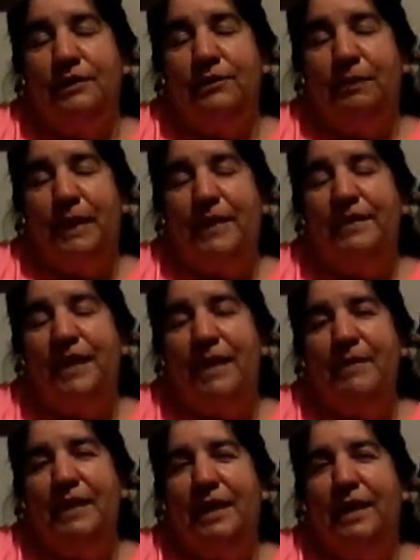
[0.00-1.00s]
by the time
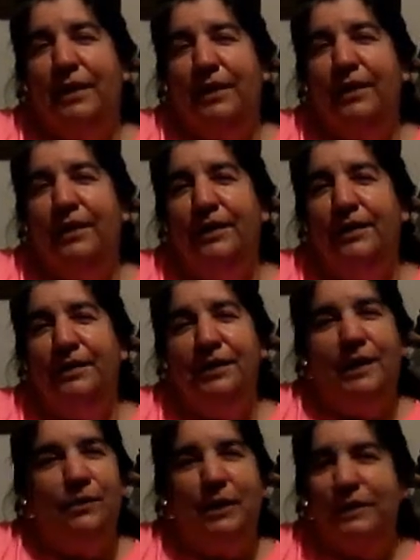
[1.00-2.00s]
it got to her,
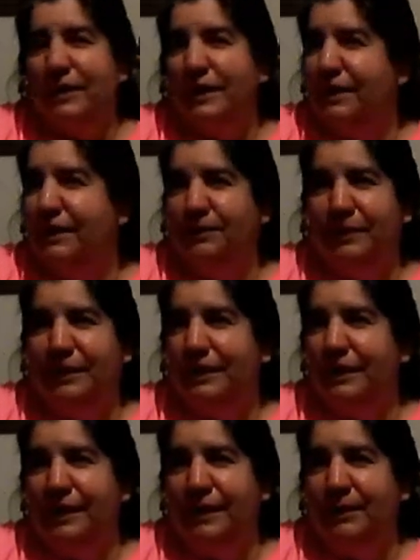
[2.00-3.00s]
there wasn't really
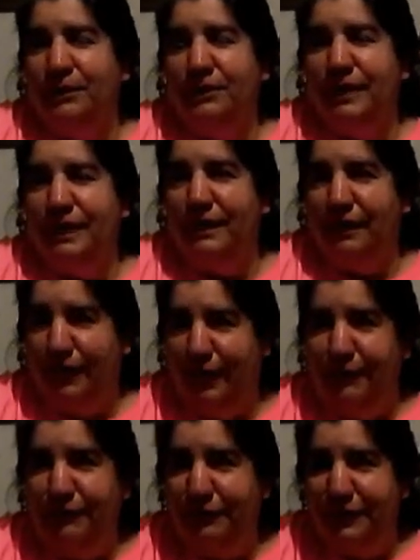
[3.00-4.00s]
any percent
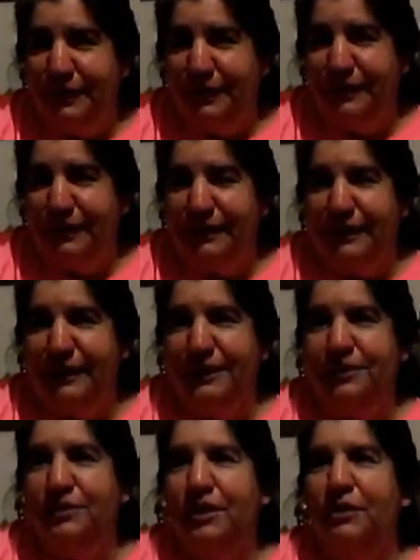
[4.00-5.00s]
left in it.
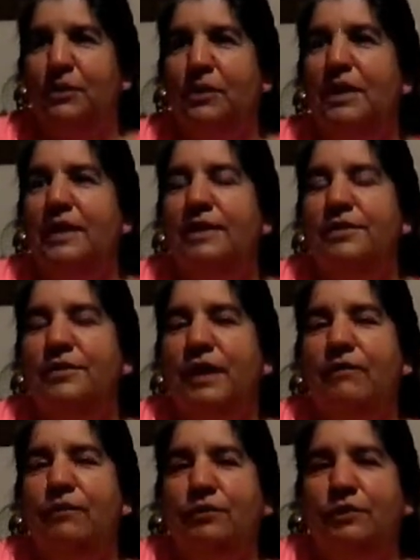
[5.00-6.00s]
So
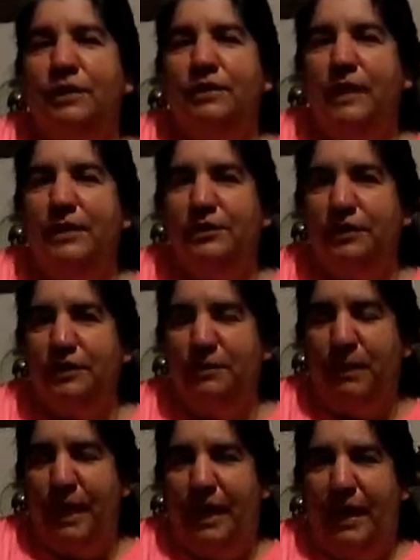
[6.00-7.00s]
several generations
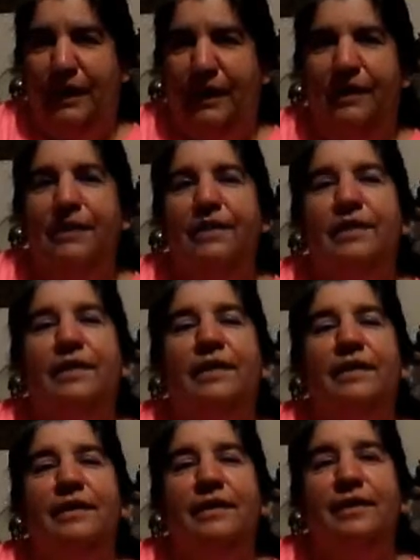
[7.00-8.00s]
back,
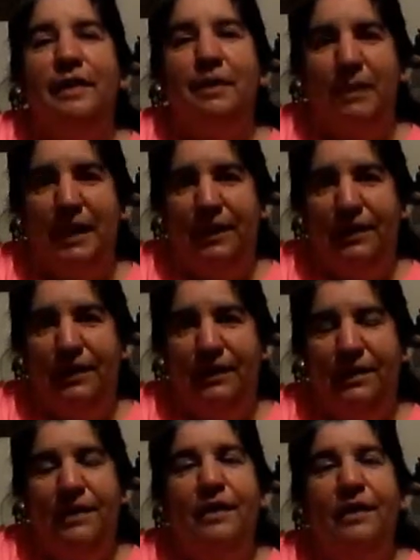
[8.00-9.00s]
the
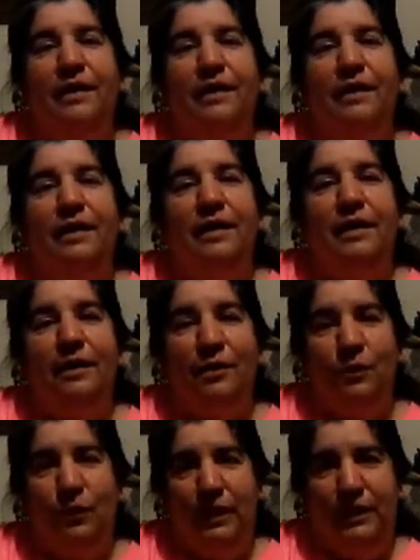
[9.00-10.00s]
mother
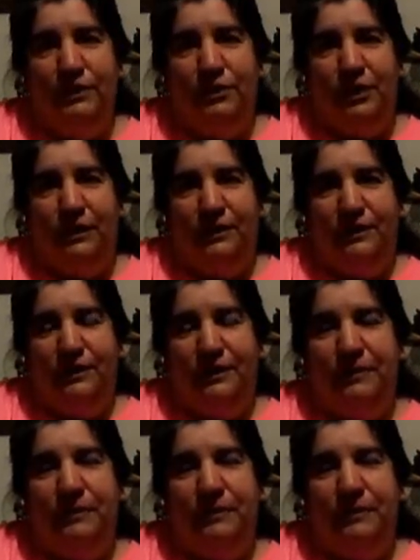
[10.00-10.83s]
was Choctaw.